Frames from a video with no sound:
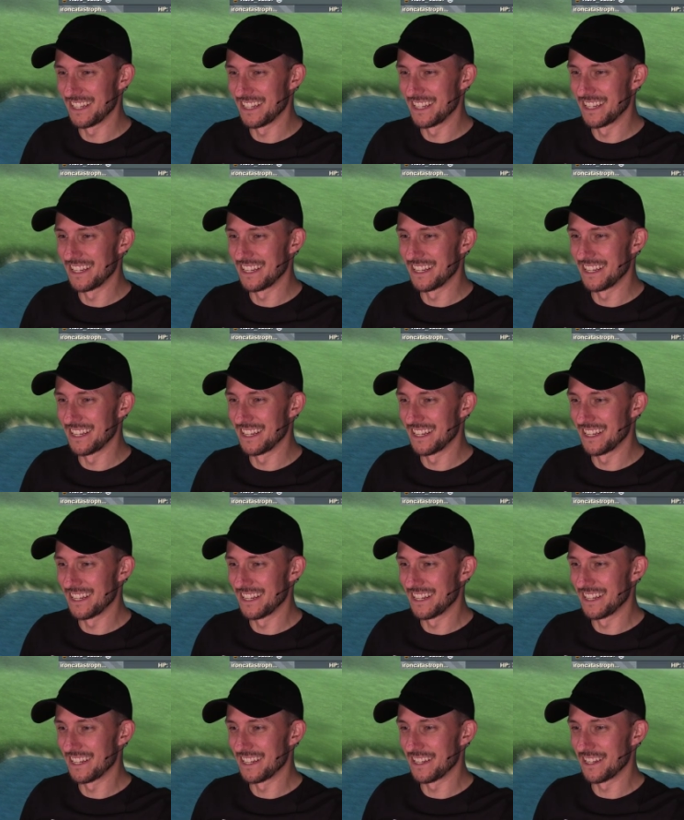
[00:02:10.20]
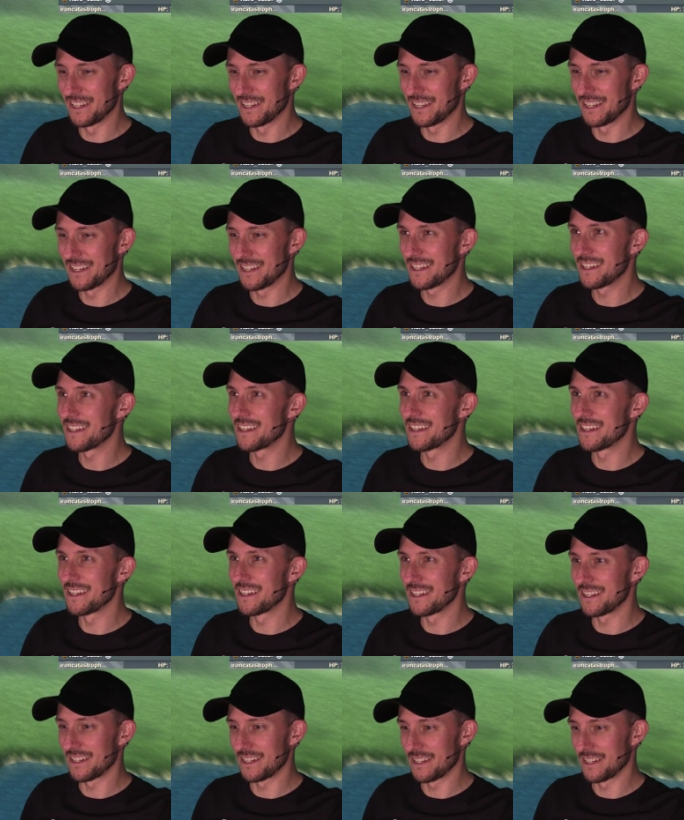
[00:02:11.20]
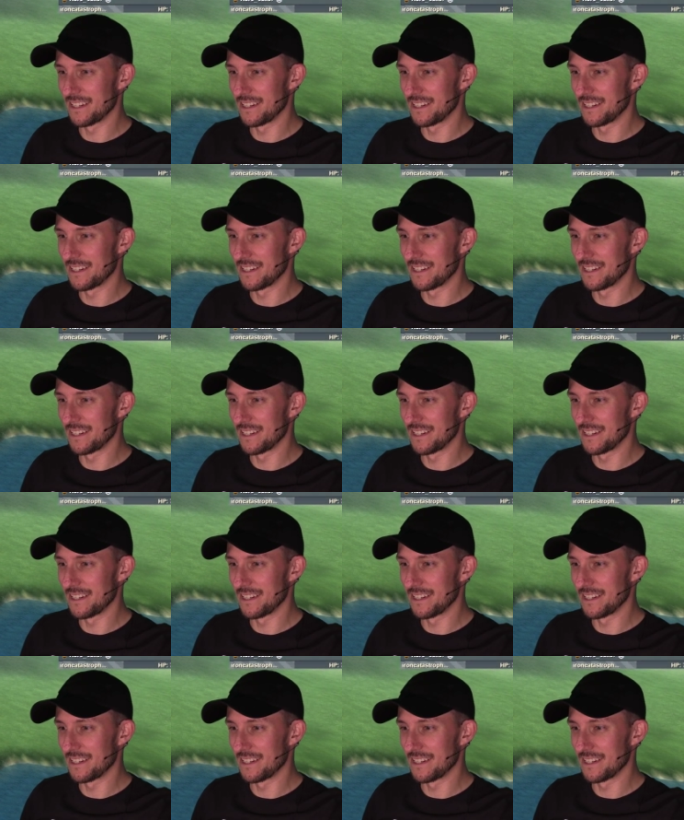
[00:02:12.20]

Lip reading: Nobody speaks.